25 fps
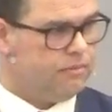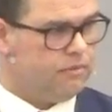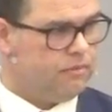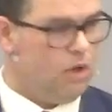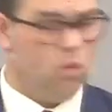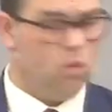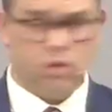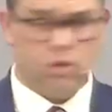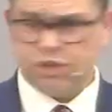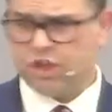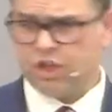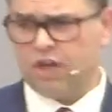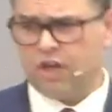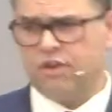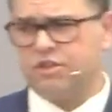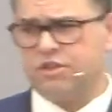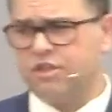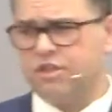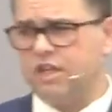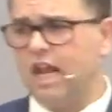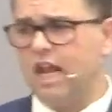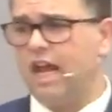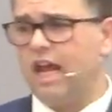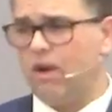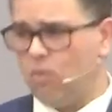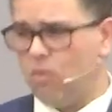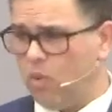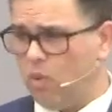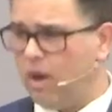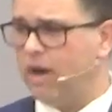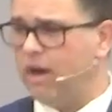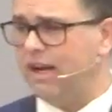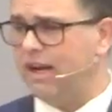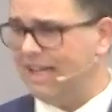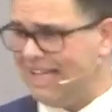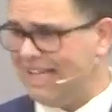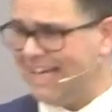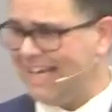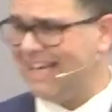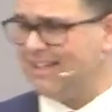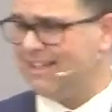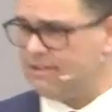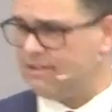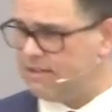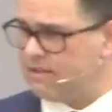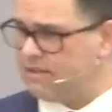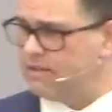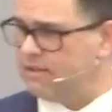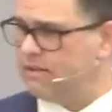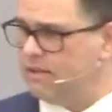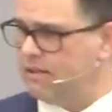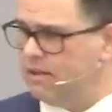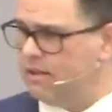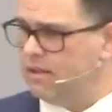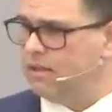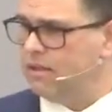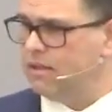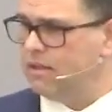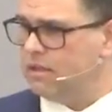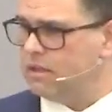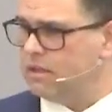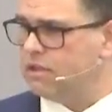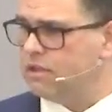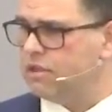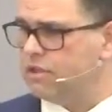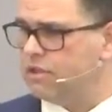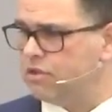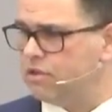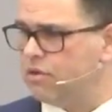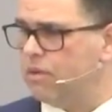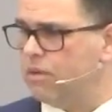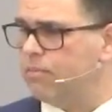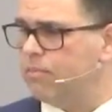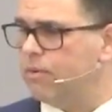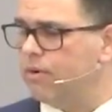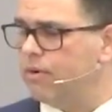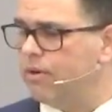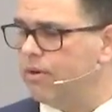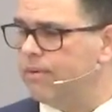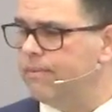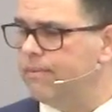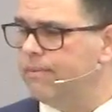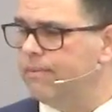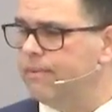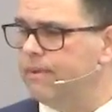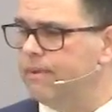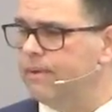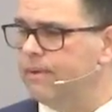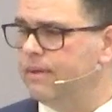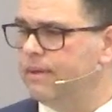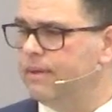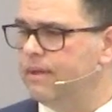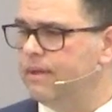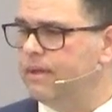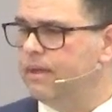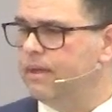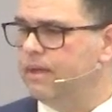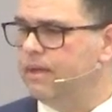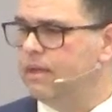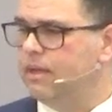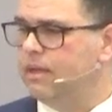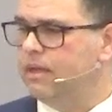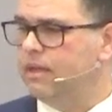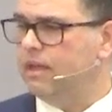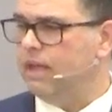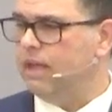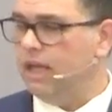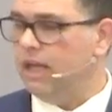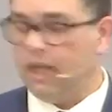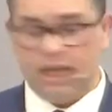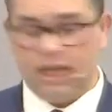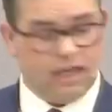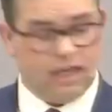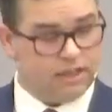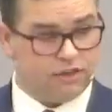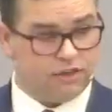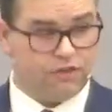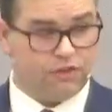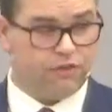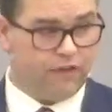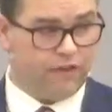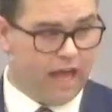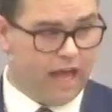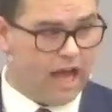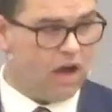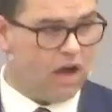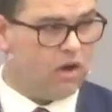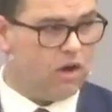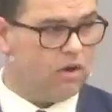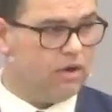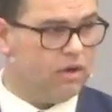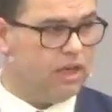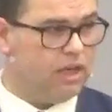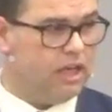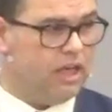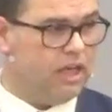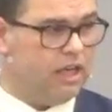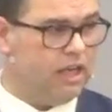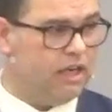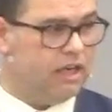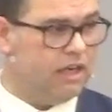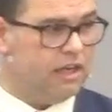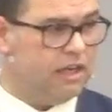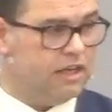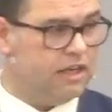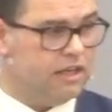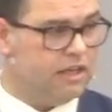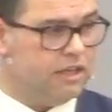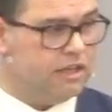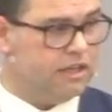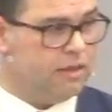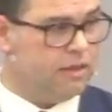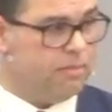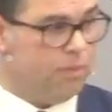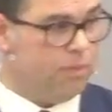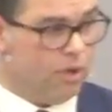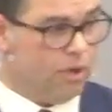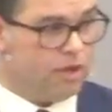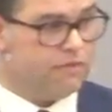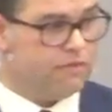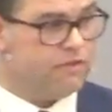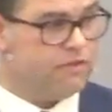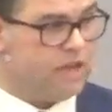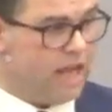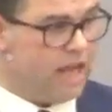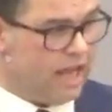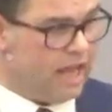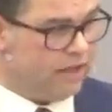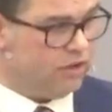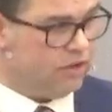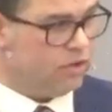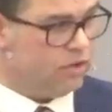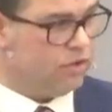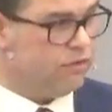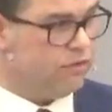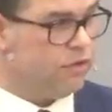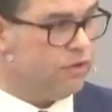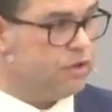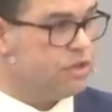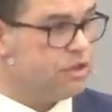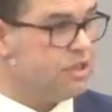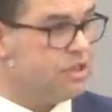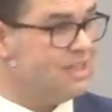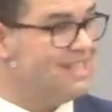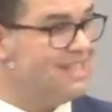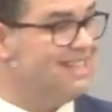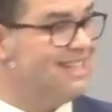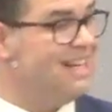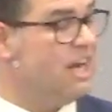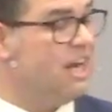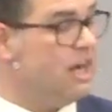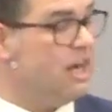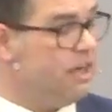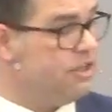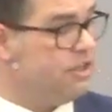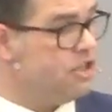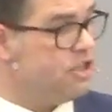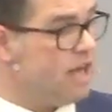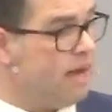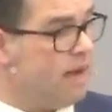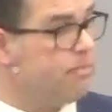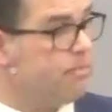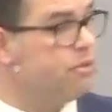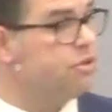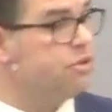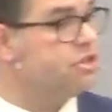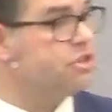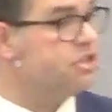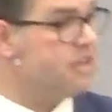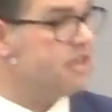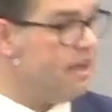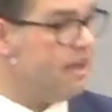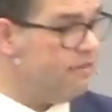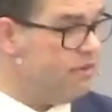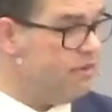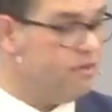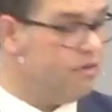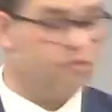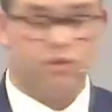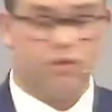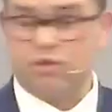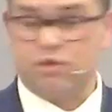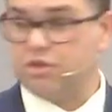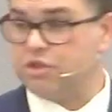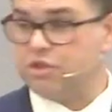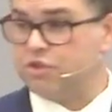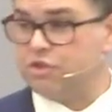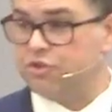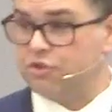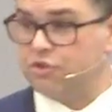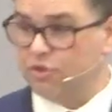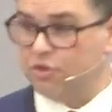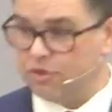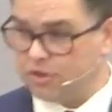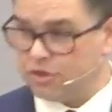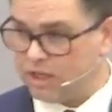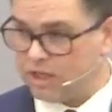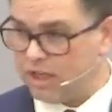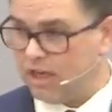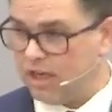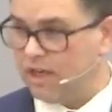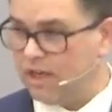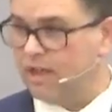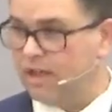Once you understand where he gets this descriptor, it, it is found in the book of Daniel, verses uh, chapter seven, verses thirteen